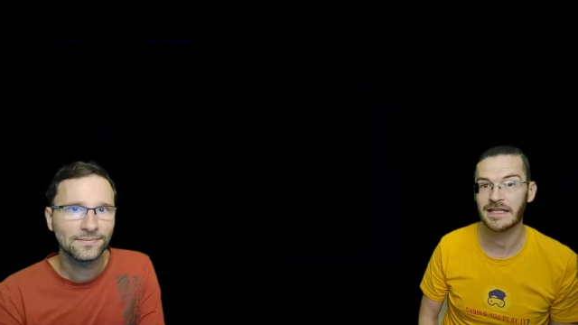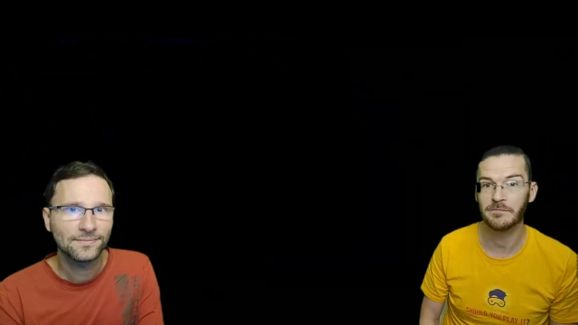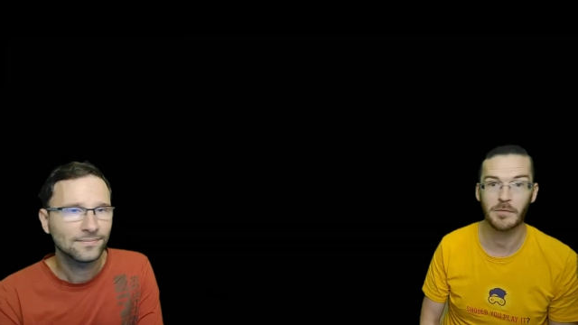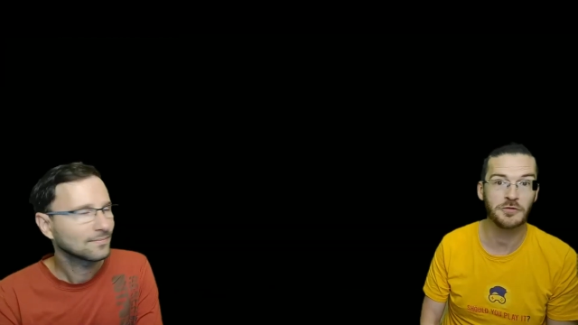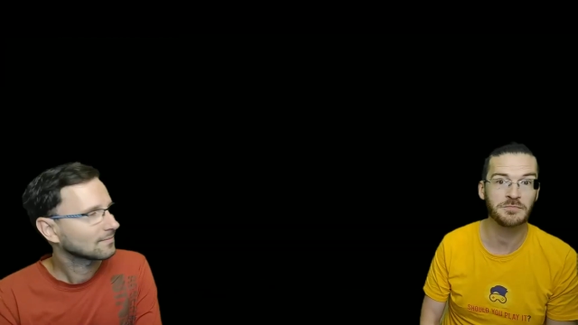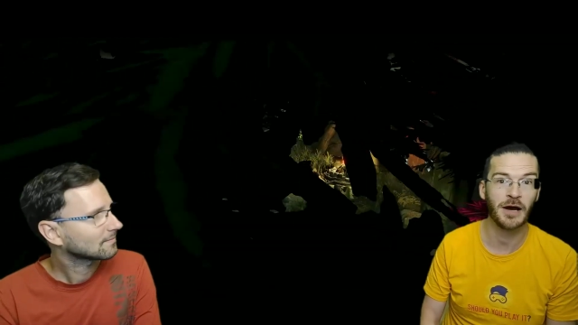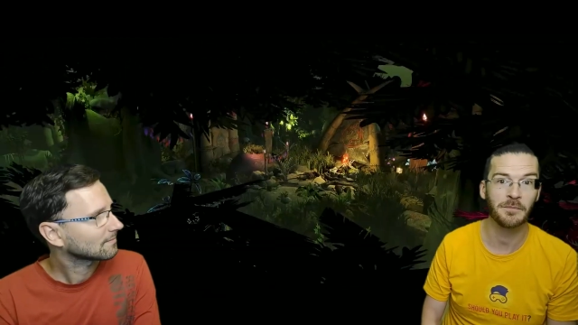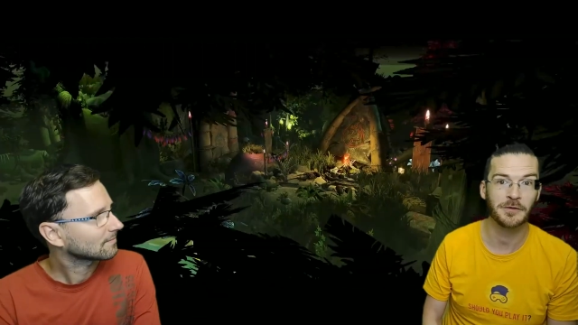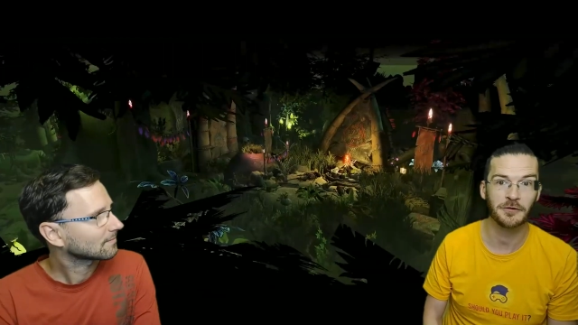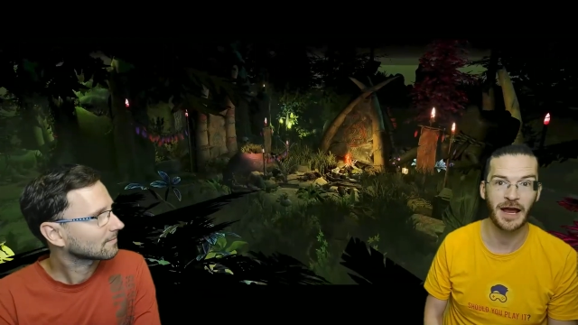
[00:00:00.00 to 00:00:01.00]
Speaker 1: most
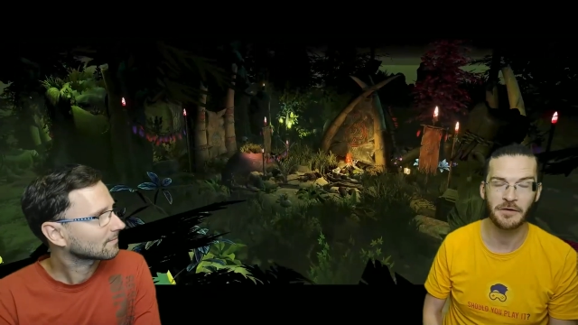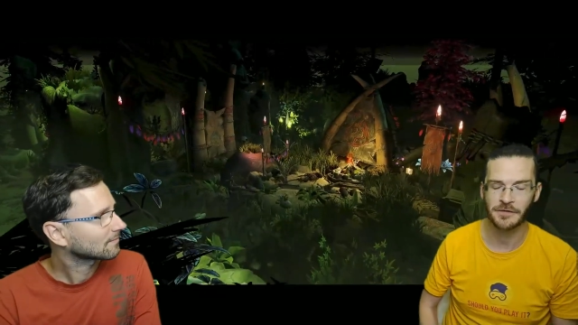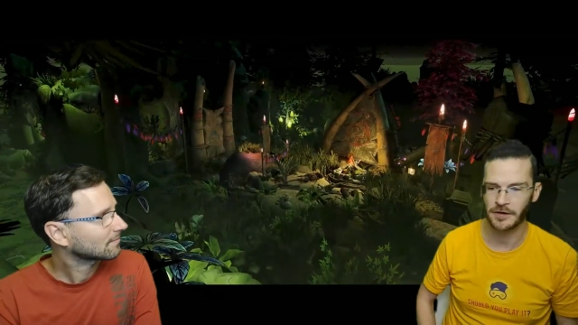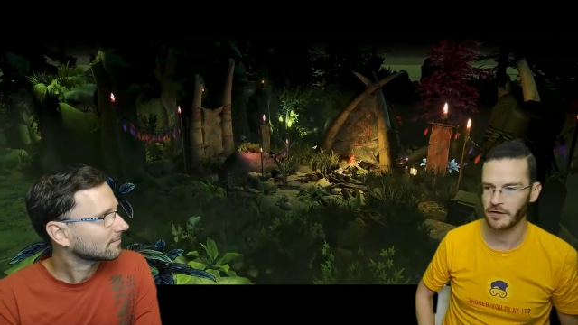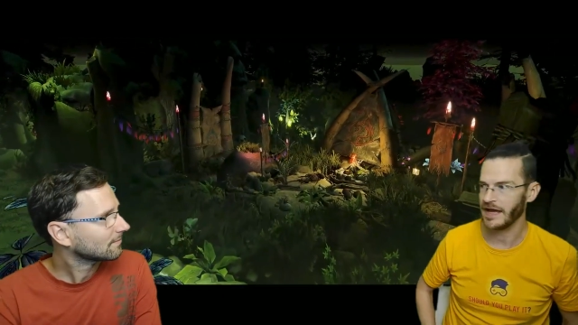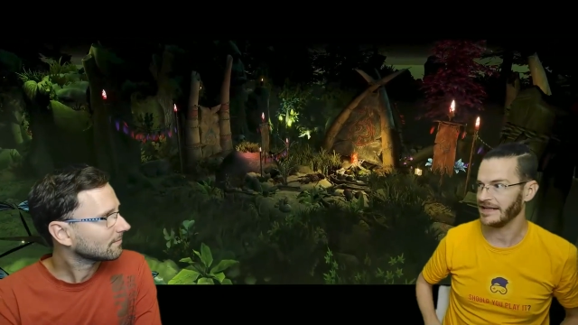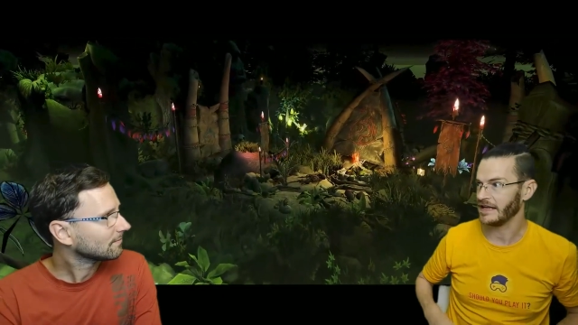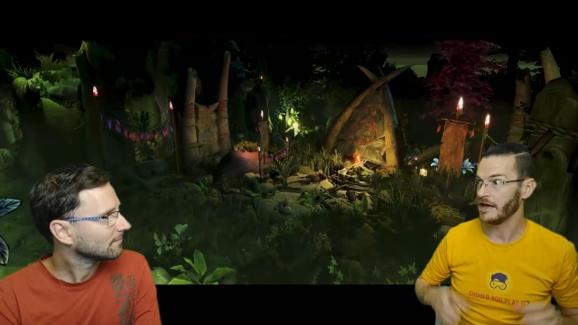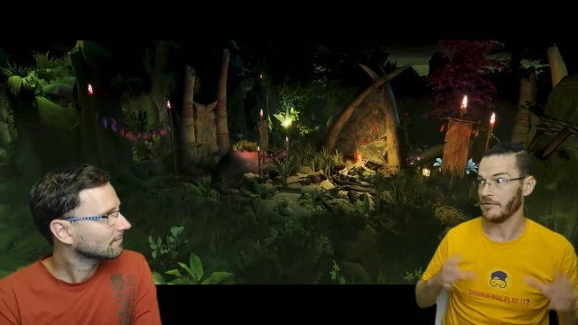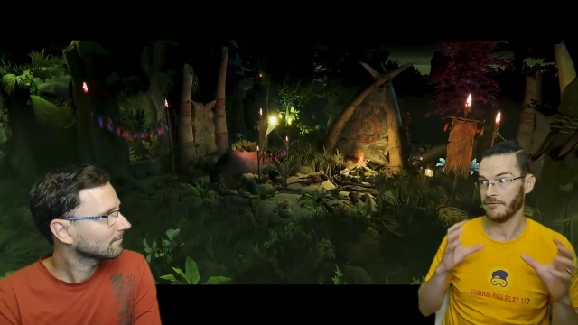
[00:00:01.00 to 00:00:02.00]
popular out there and
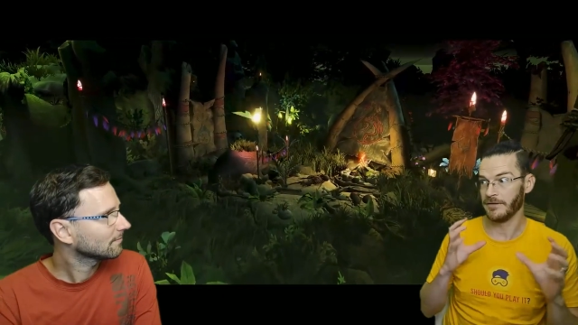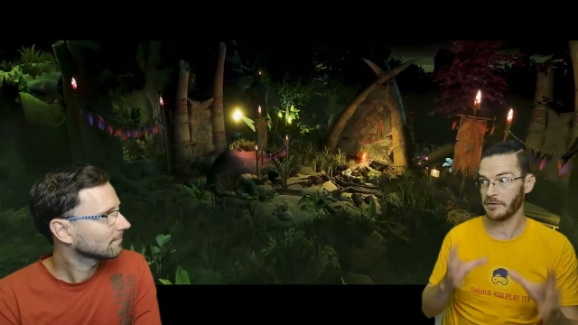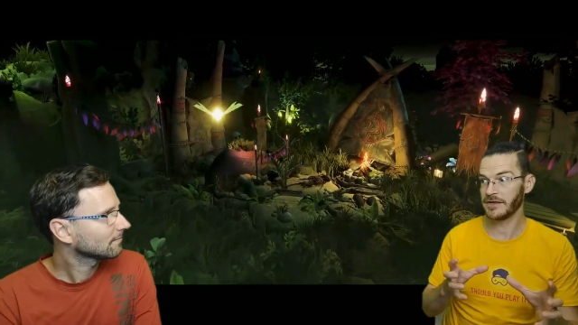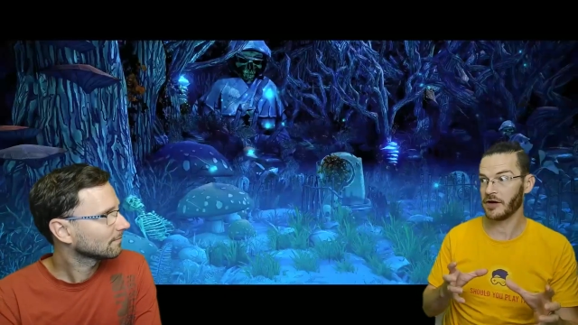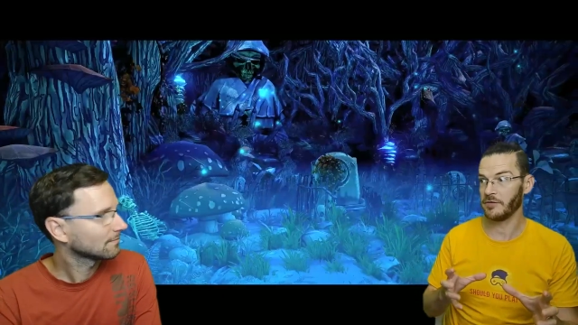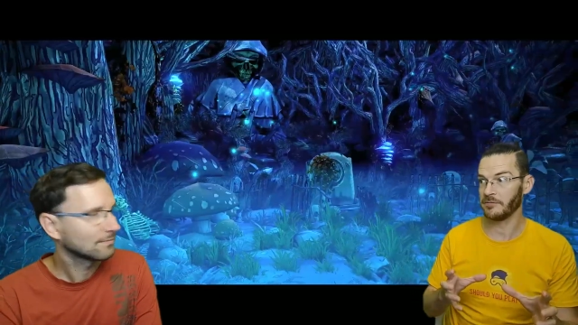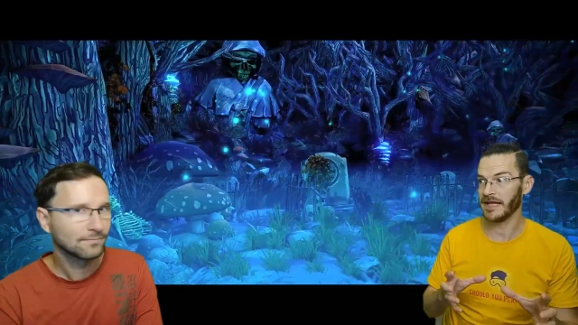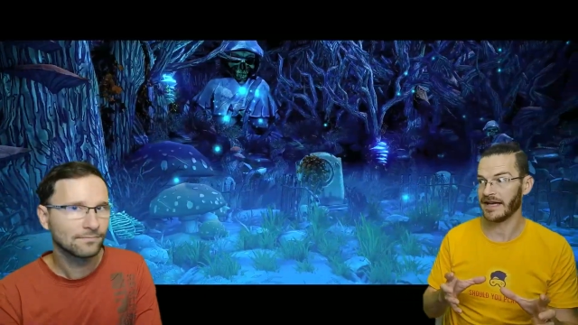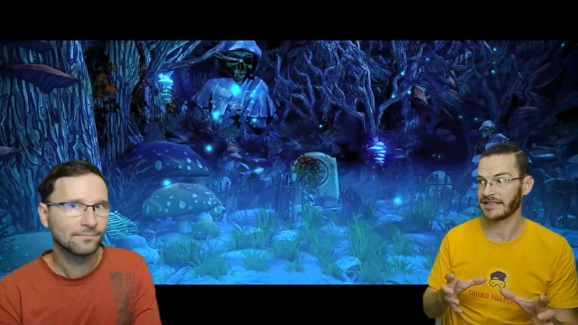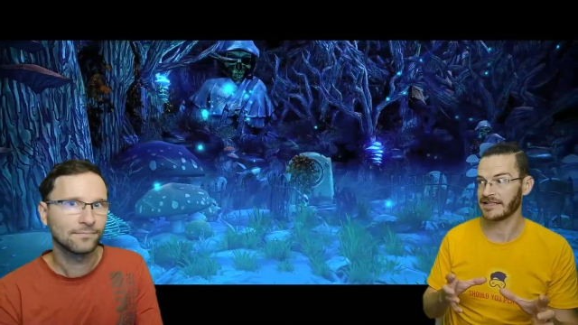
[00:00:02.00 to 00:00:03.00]
very
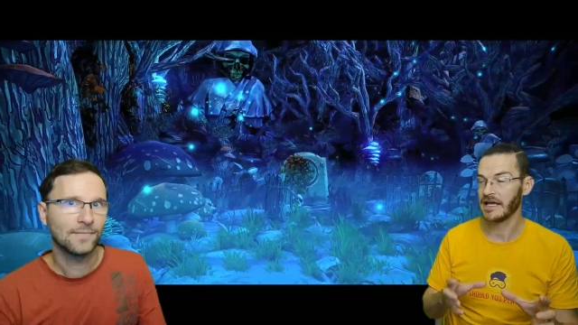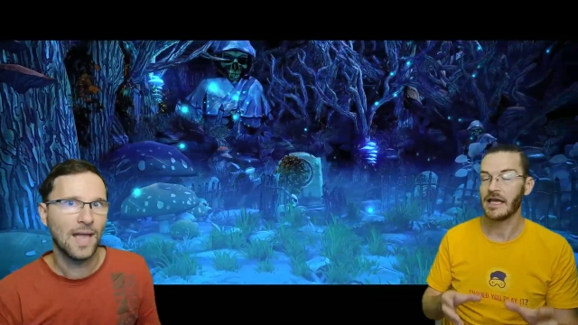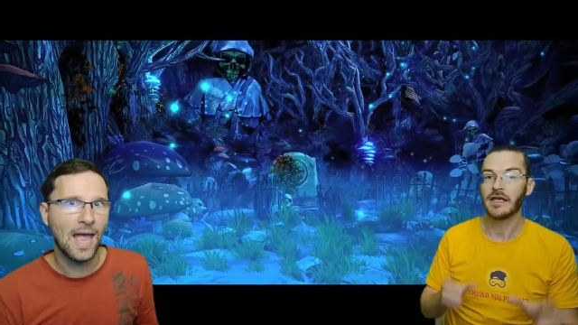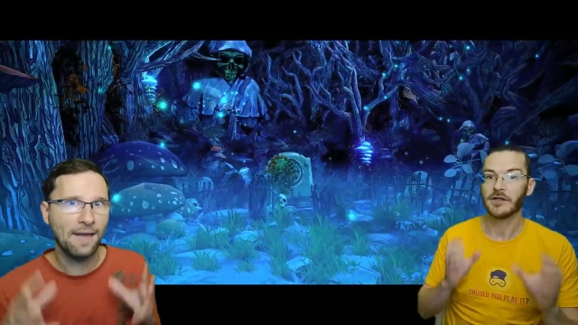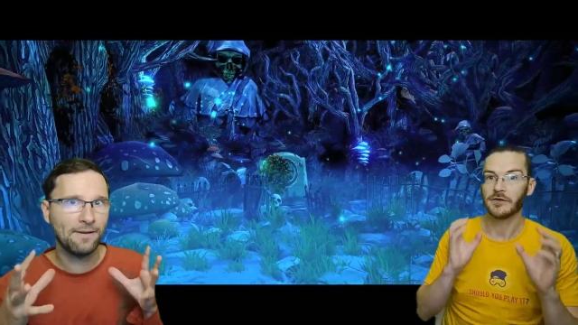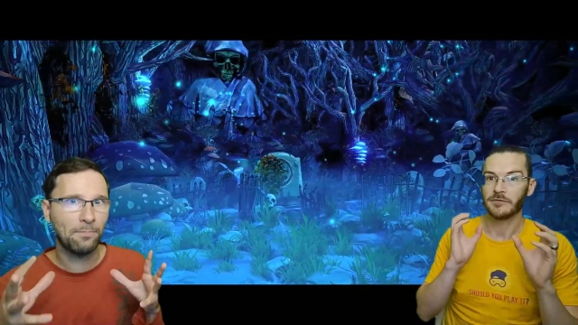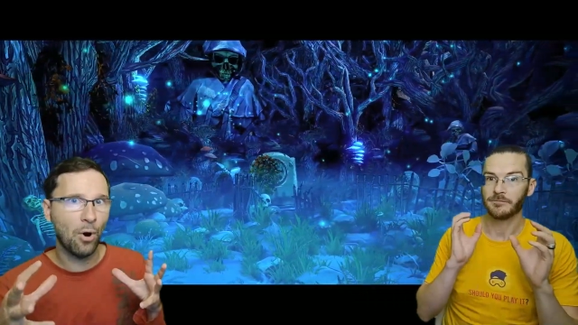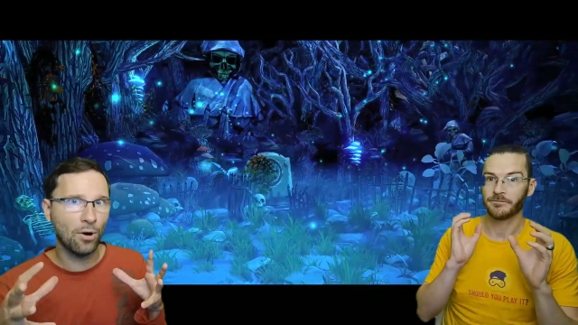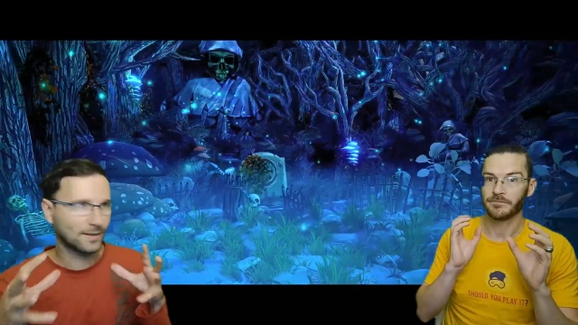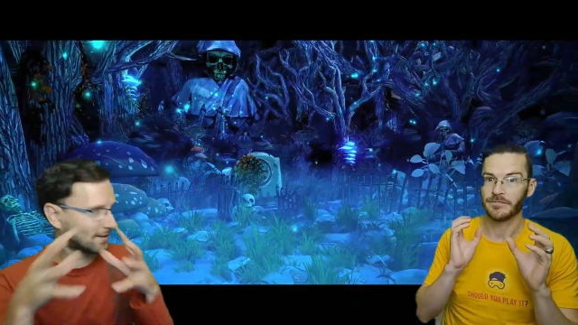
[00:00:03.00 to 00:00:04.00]
complex. Heavy
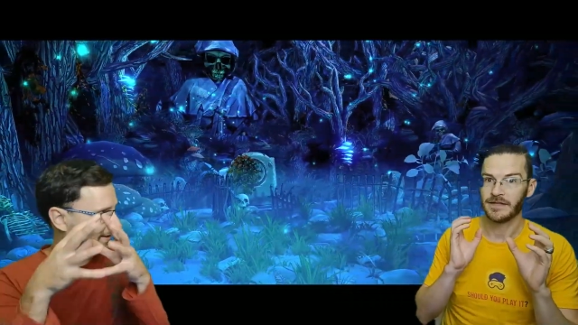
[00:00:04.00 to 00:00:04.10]
box.